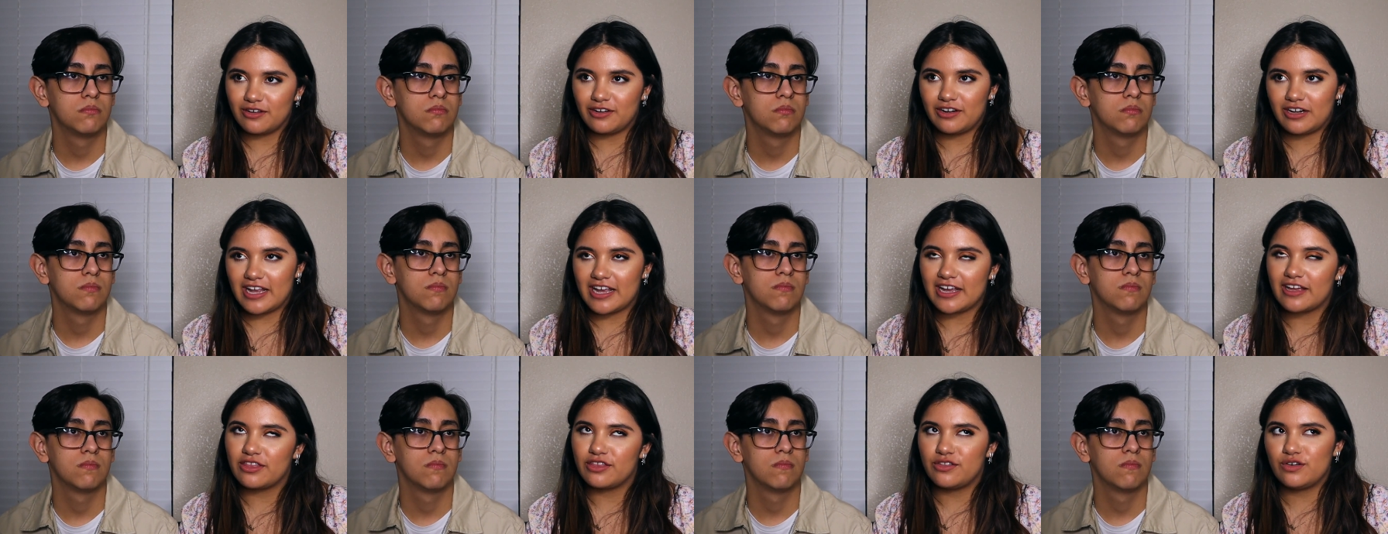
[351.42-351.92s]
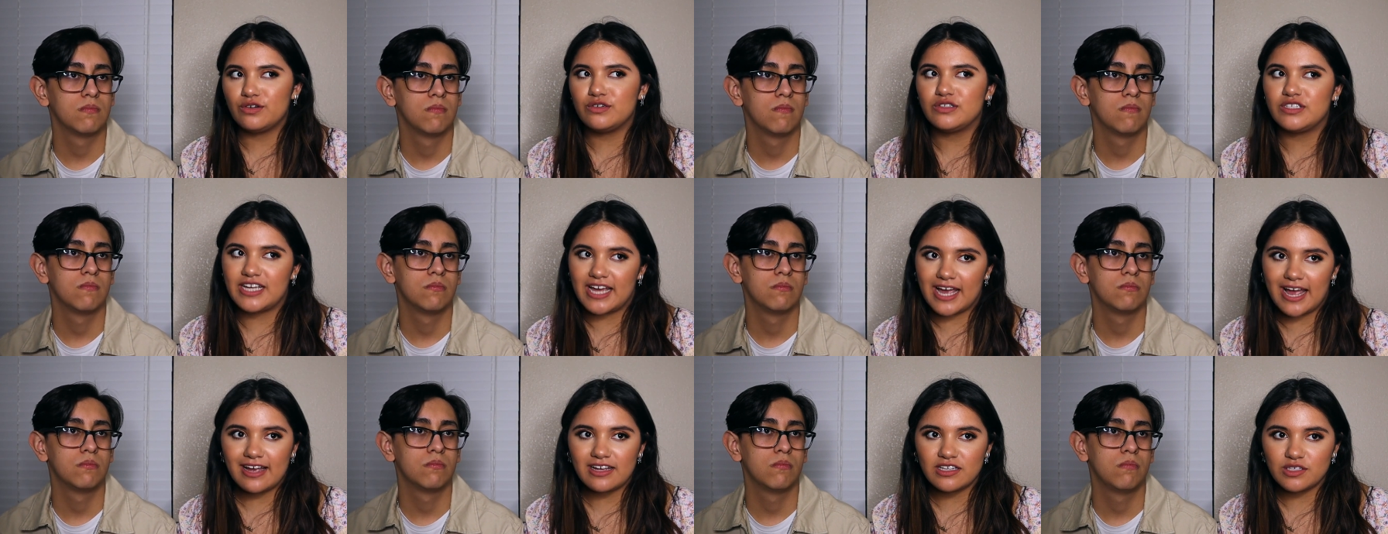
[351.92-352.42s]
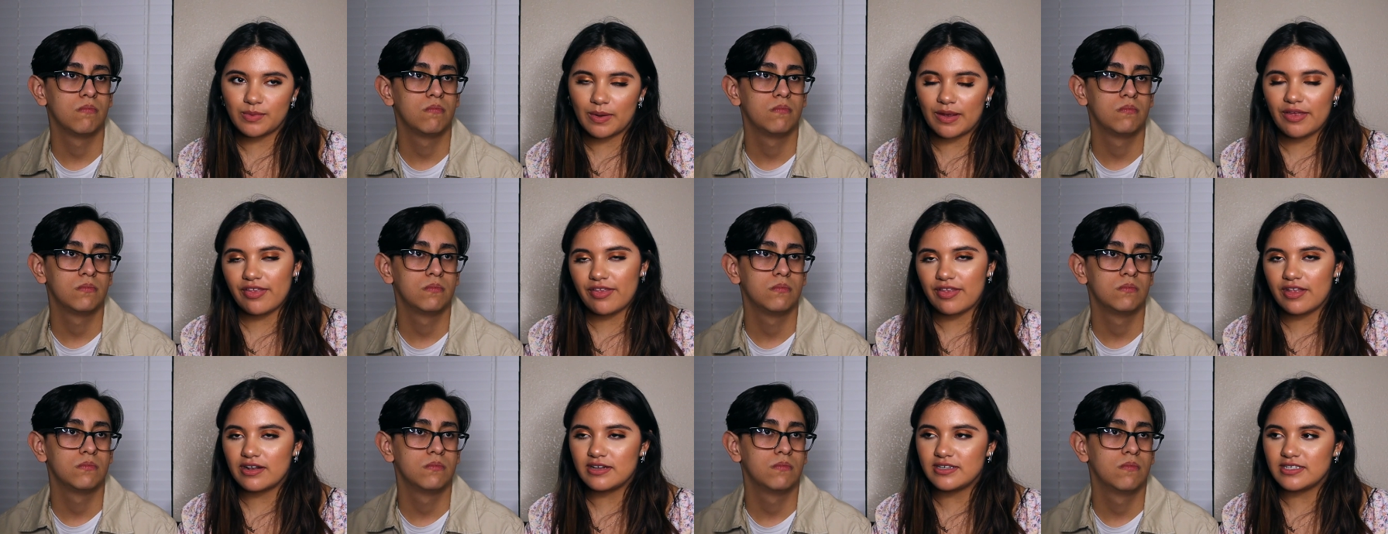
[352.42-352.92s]
Speaker 1: or like through text
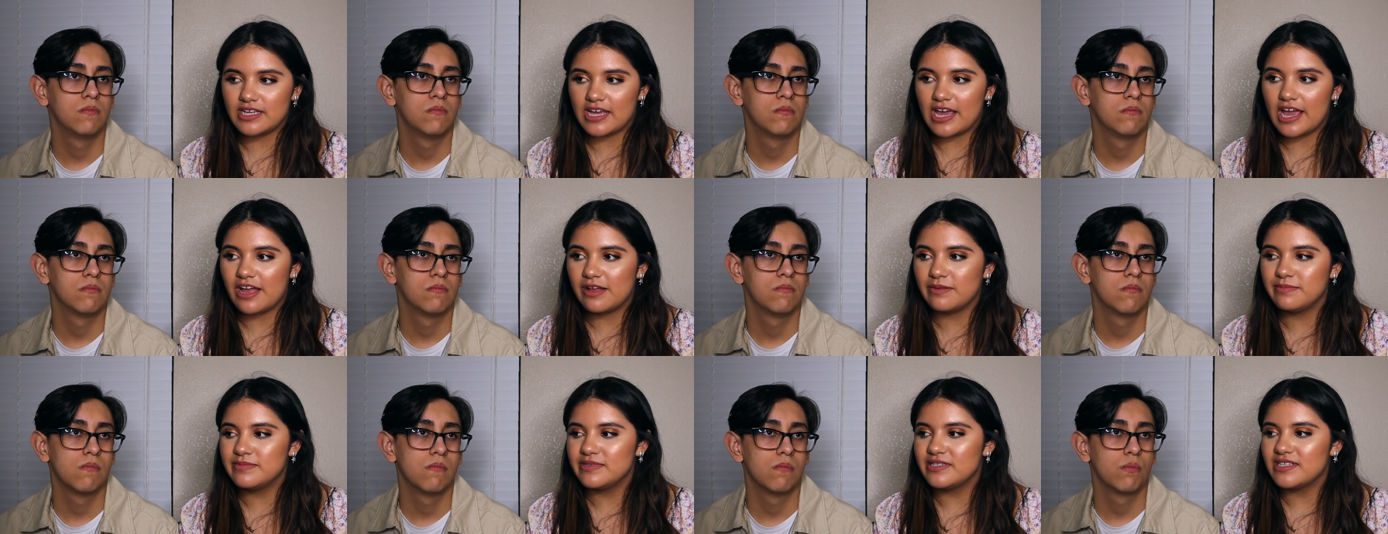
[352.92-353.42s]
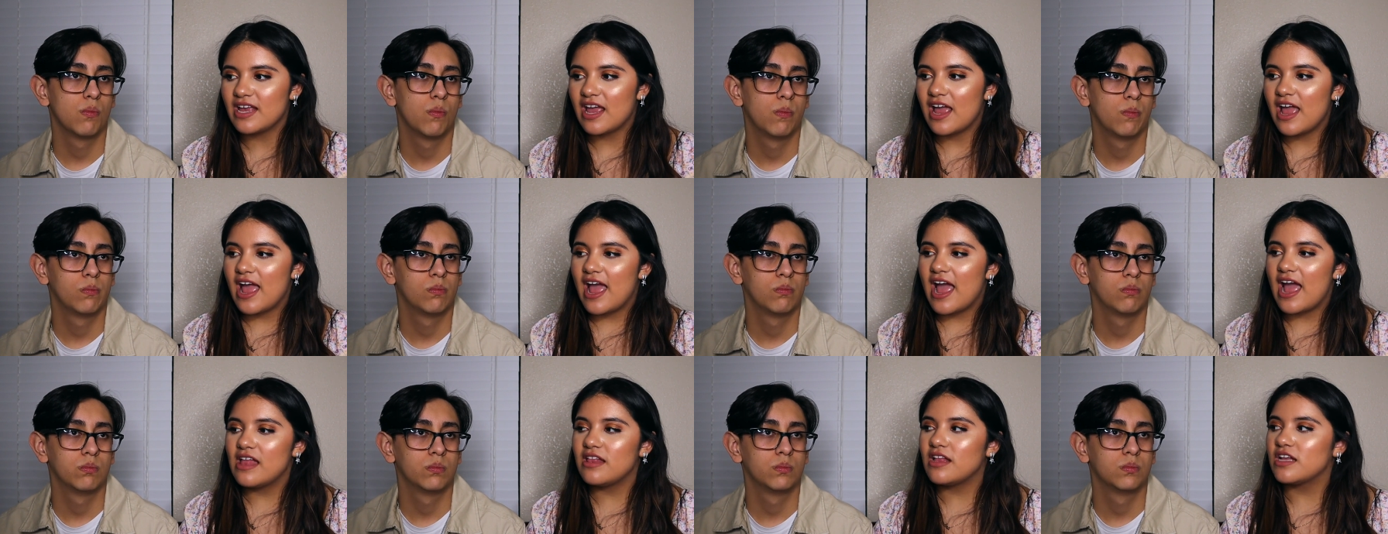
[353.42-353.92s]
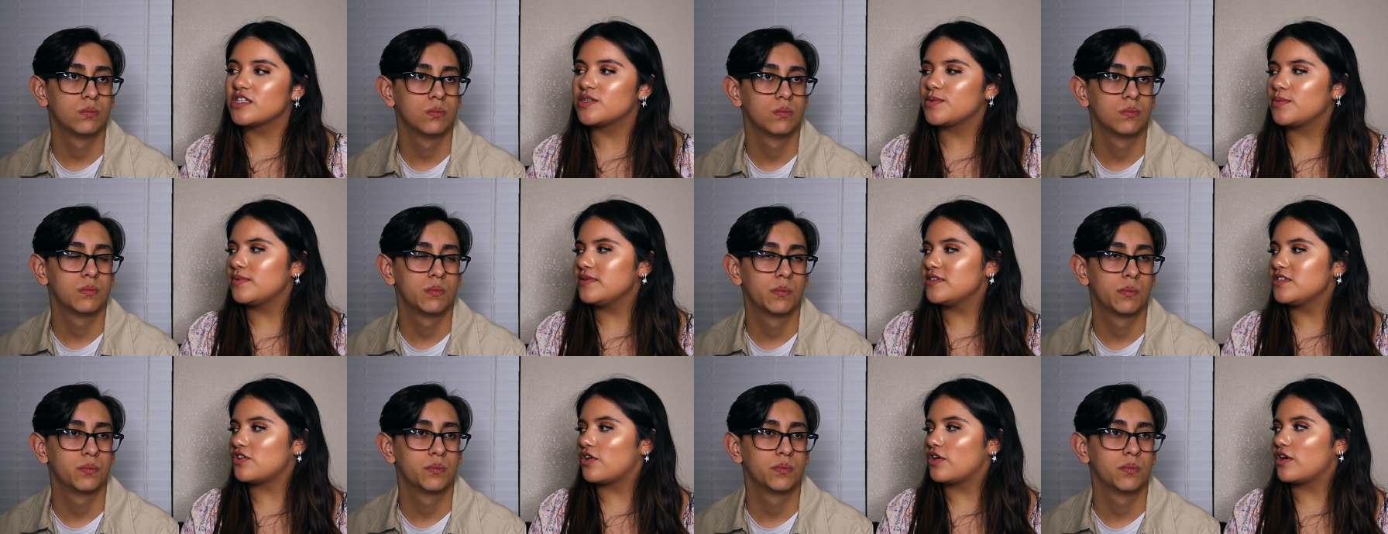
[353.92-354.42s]
rather than DMs. And that's when
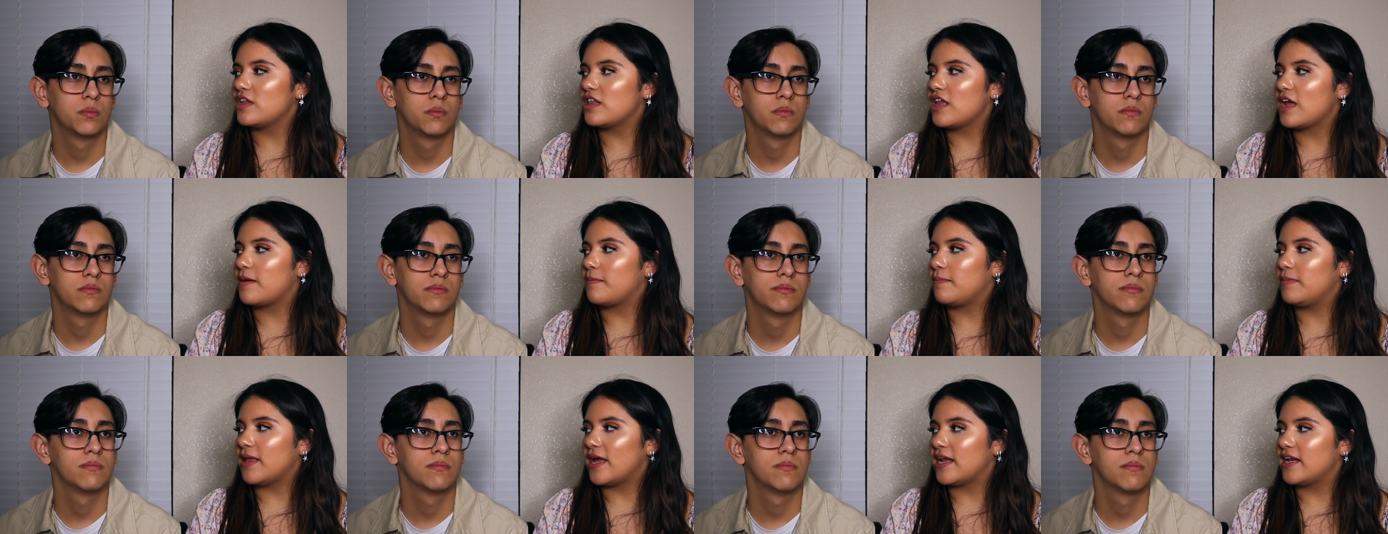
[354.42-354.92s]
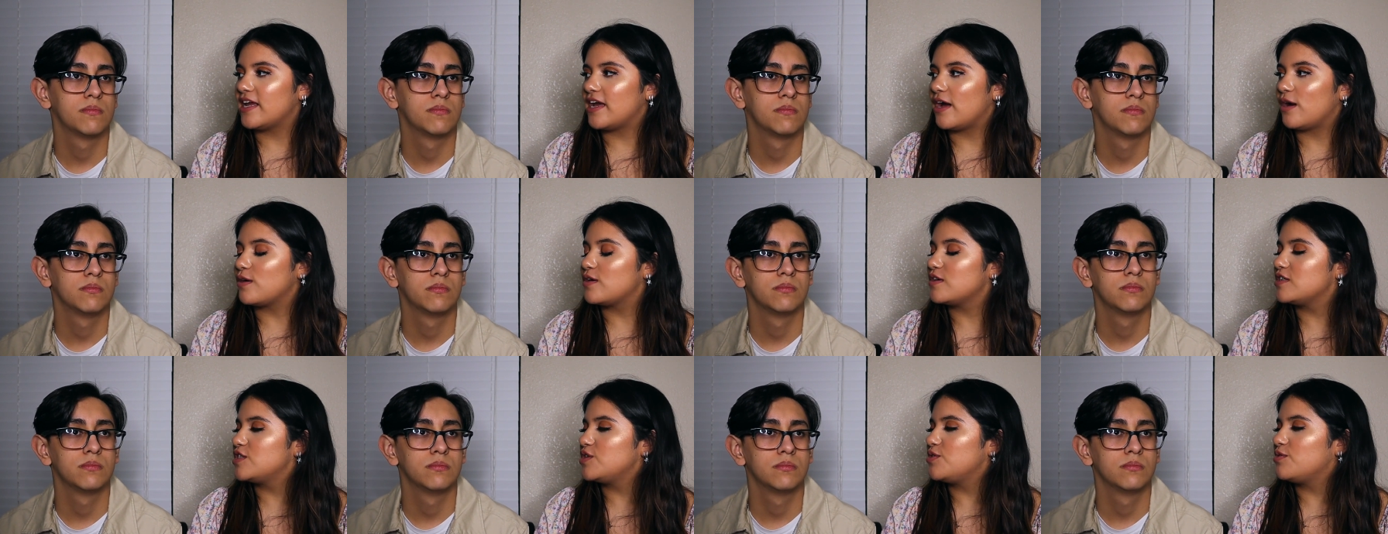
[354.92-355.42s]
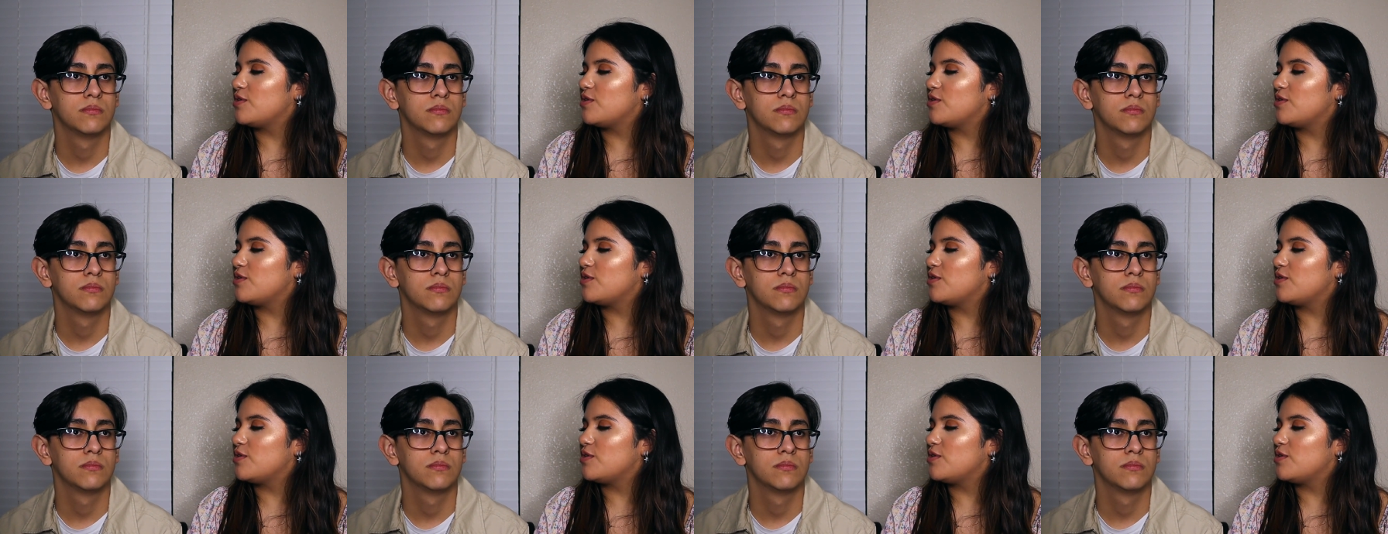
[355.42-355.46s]
we started like planning out, because